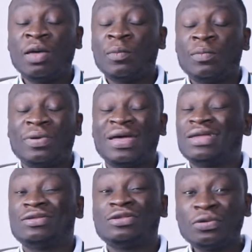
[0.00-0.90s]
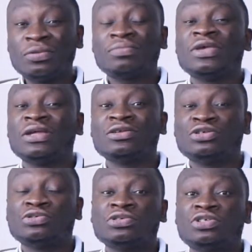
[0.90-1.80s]
but I don't mean you
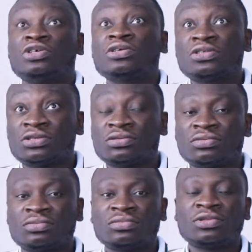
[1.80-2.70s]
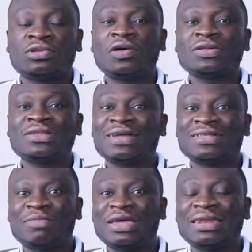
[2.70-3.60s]
should just contact them
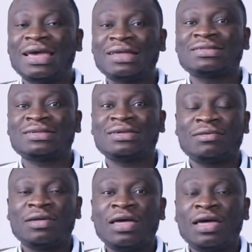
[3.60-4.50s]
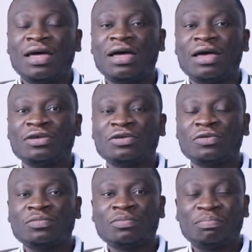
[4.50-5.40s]
and ask,
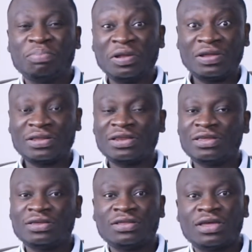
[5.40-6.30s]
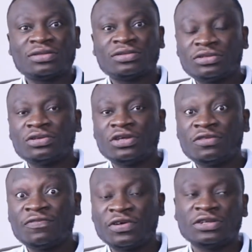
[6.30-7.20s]
bluntly that you need
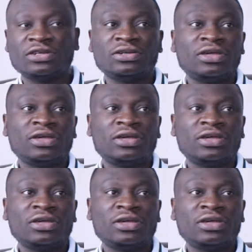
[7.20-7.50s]
funding.